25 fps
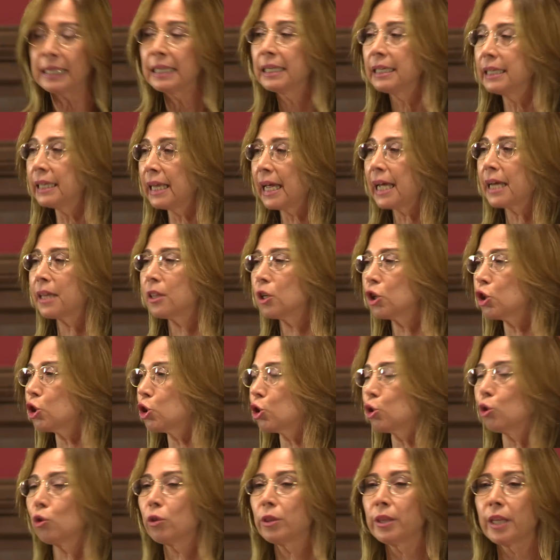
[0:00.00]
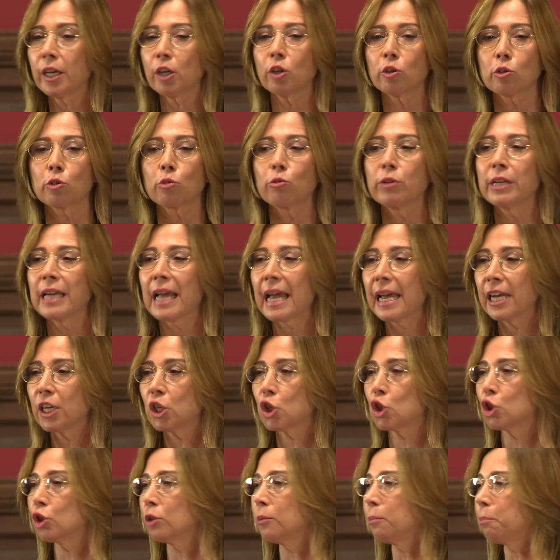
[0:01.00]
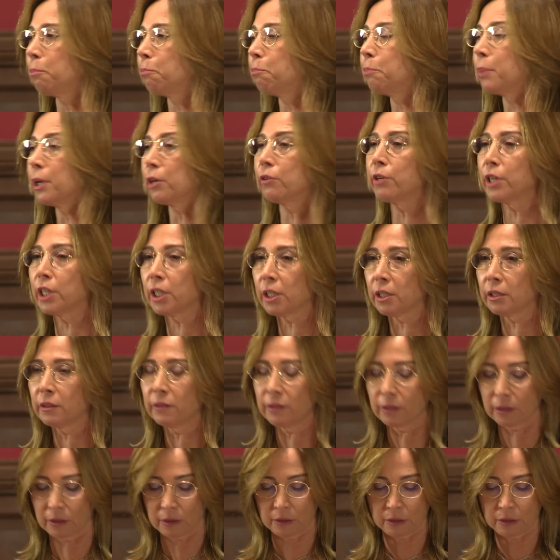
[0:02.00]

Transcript: neither should their creation, period.